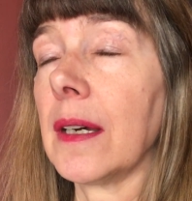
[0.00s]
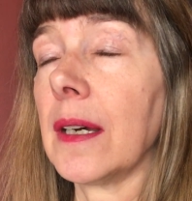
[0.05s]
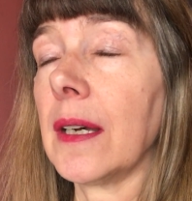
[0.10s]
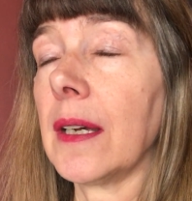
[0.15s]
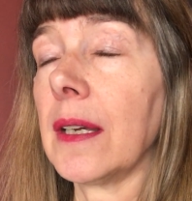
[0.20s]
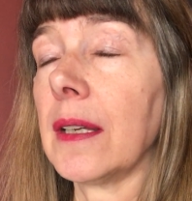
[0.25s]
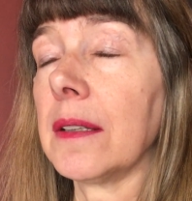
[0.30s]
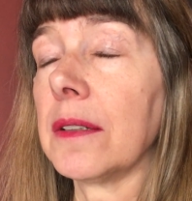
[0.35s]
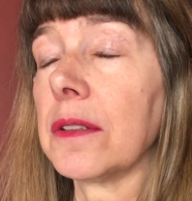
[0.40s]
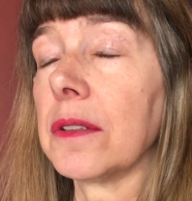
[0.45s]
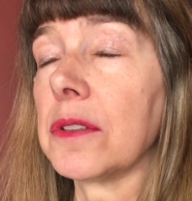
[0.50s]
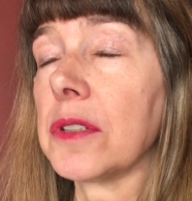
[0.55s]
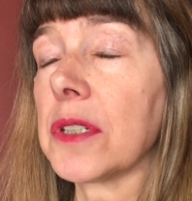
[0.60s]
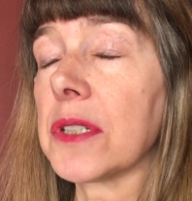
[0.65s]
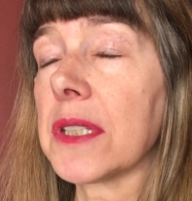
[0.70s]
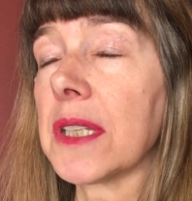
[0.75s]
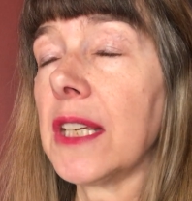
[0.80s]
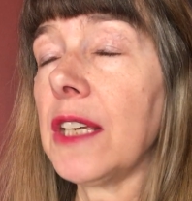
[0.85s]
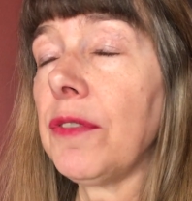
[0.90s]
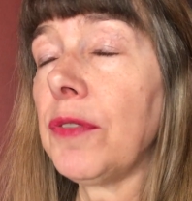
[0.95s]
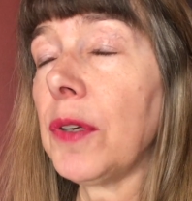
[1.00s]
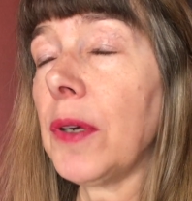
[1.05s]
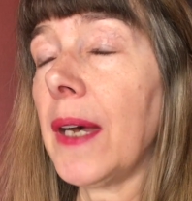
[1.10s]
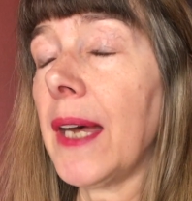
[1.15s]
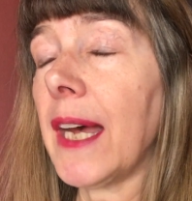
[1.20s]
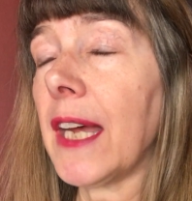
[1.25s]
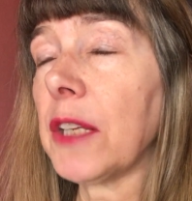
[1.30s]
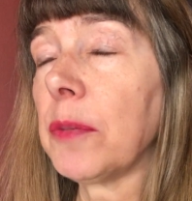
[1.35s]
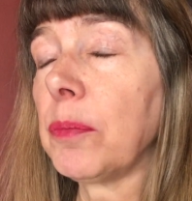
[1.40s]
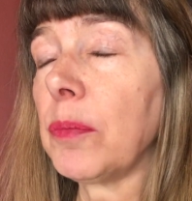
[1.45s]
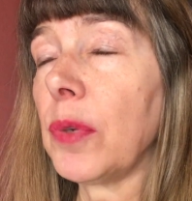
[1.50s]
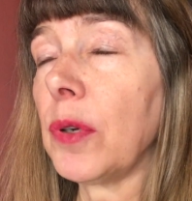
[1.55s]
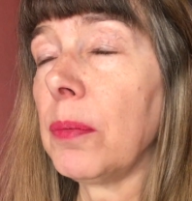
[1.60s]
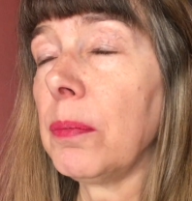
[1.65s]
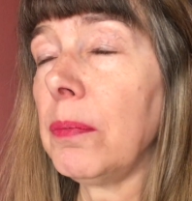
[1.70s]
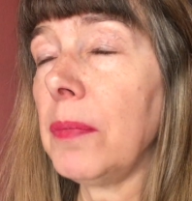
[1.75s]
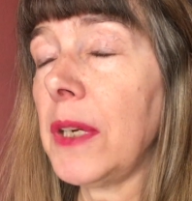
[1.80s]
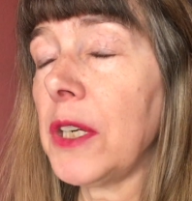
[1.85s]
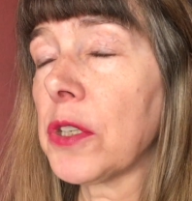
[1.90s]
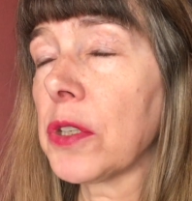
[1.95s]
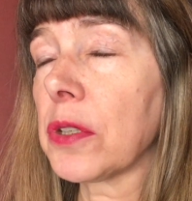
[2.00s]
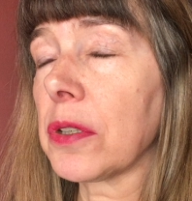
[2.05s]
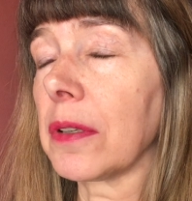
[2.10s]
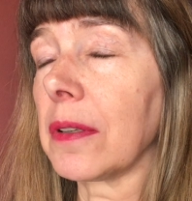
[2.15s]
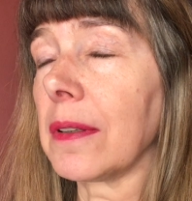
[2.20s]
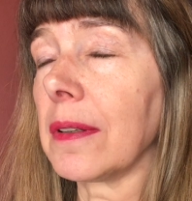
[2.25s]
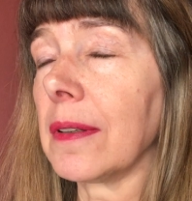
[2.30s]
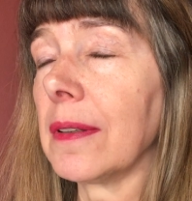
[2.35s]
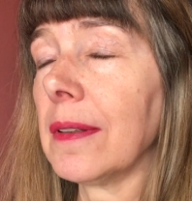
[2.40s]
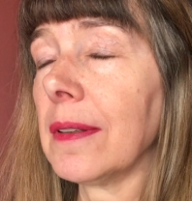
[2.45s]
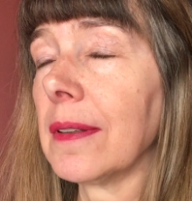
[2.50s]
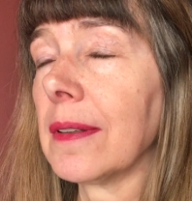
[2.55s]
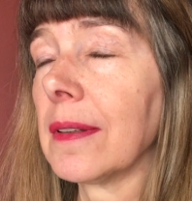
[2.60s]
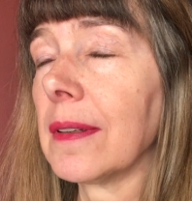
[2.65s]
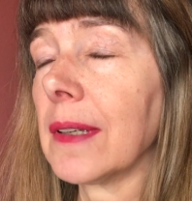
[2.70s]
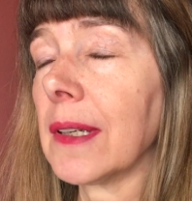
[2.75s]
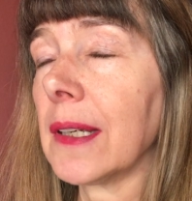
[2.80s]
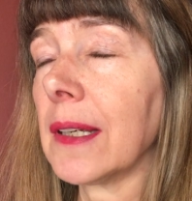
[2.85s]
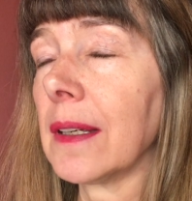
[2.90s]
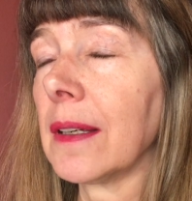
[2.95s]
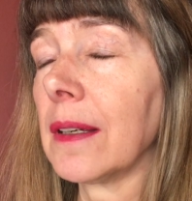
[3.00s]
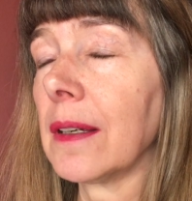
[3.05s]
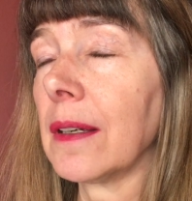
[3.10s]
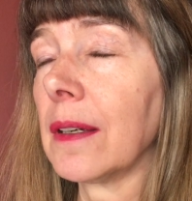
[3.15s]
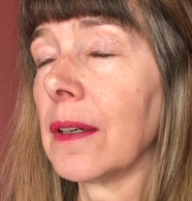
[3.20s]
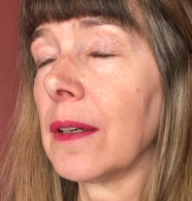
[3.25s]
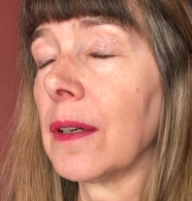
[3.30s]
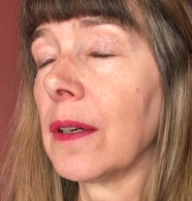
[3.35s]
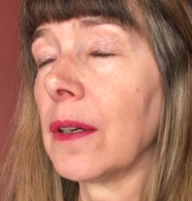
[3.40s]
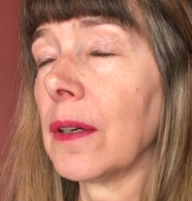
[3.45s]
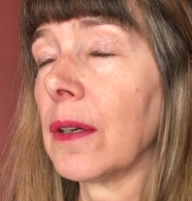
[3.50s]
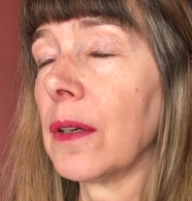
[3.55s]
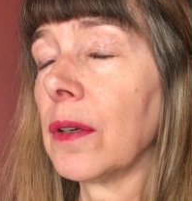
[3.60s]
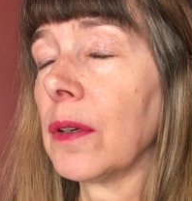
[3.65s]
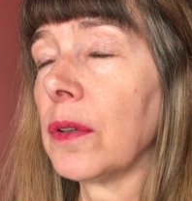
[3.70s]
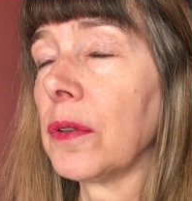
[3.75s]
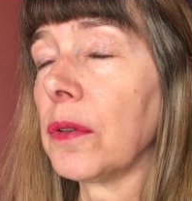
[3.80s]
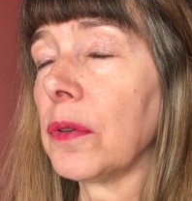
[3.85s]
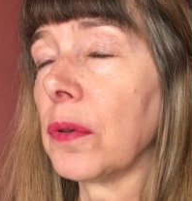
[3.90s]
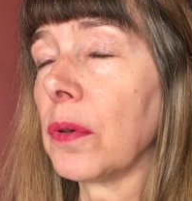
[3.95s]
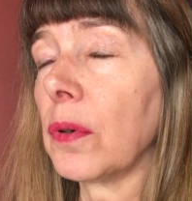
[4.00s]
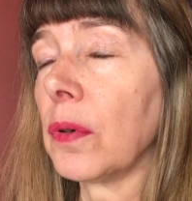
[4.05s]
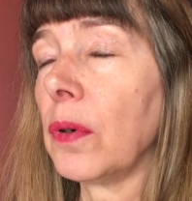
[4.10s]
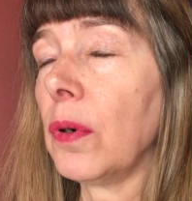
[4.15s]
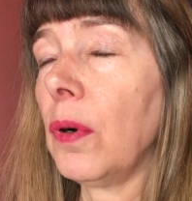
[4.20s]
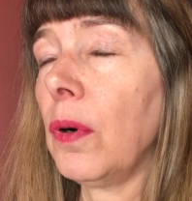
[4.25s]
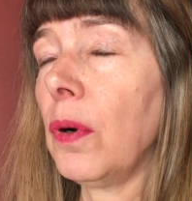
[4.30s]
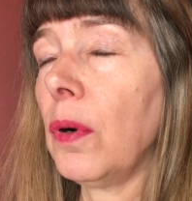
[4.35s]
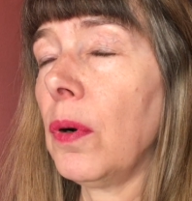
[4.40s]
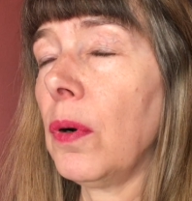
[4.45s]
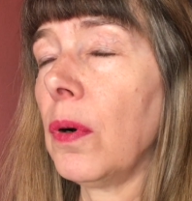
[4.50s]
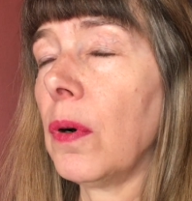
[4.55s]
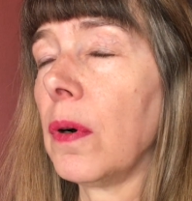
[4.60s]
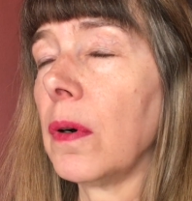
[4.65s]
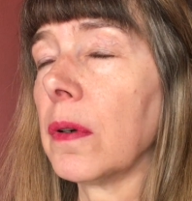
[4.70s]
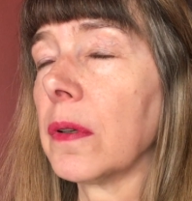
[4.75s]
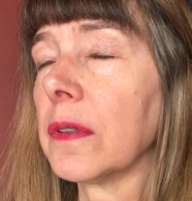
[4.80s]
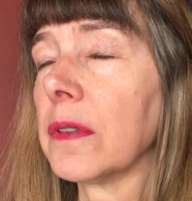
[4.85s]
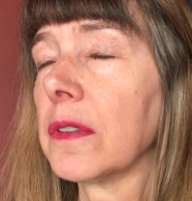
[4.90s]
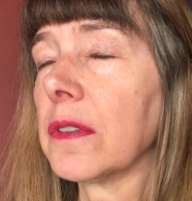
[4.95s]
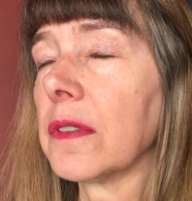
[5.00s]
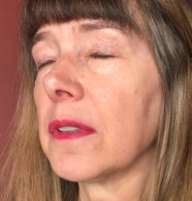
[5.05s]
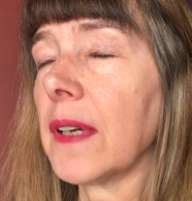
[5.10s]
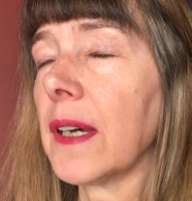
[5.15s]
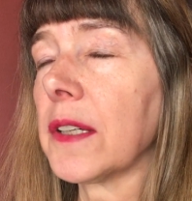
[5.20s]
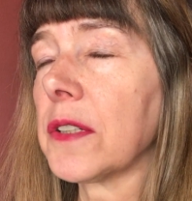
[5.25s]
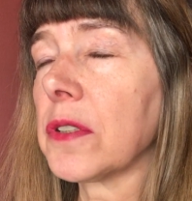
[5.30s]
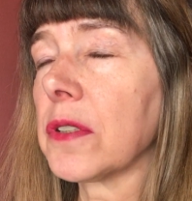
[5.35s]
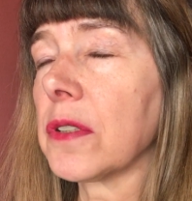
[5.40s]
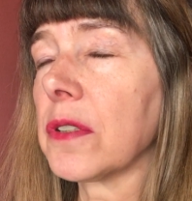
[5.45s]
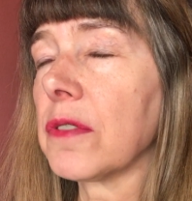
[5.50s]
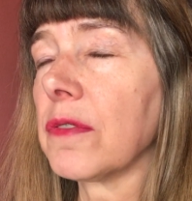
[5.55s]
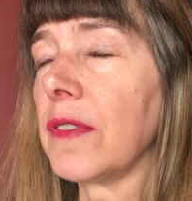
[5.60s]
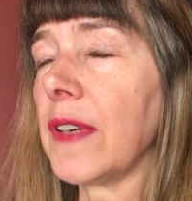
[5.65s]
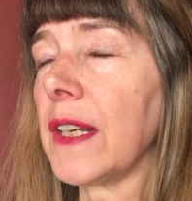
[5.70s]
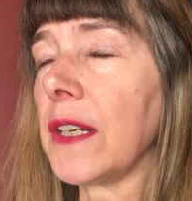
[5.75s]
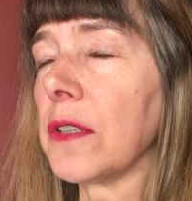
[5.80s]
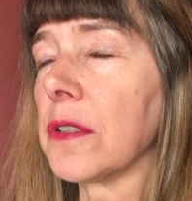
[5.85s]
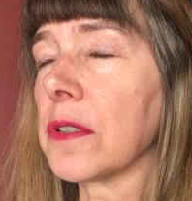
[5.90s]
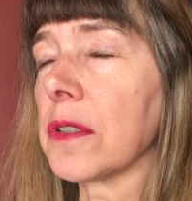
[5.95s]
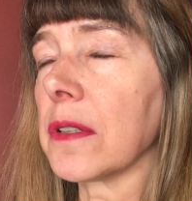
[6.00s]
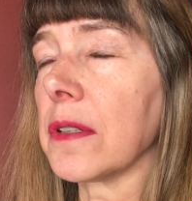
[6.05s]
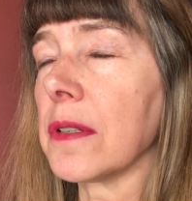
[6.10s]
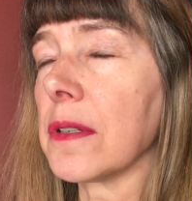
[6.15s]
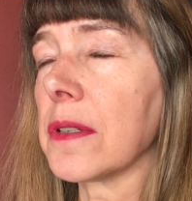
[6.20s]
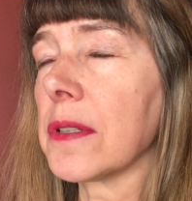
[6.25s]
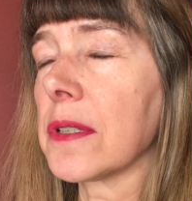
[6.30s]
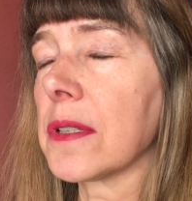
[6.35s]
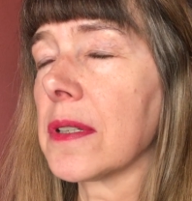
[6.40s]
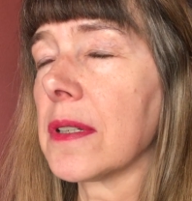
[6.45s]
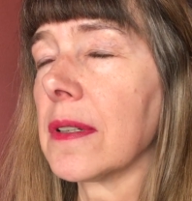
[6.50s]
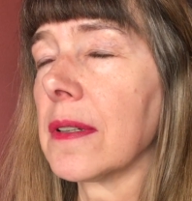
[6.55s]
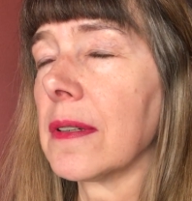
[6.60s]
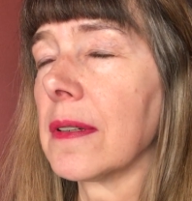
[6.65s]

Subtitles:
And just give your hand permission to go on touch adventures.